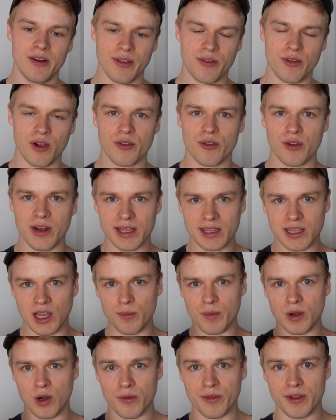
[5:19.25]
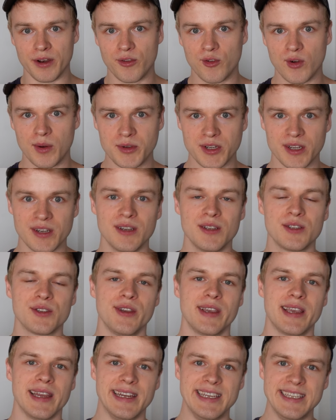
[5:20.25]
It's also linked down below in the description so
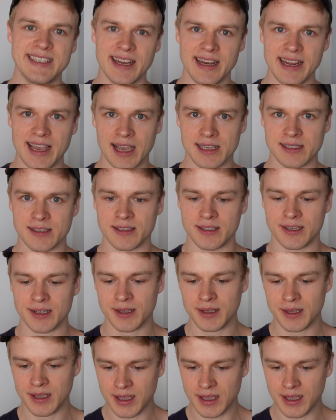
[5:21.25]
you can easily access it.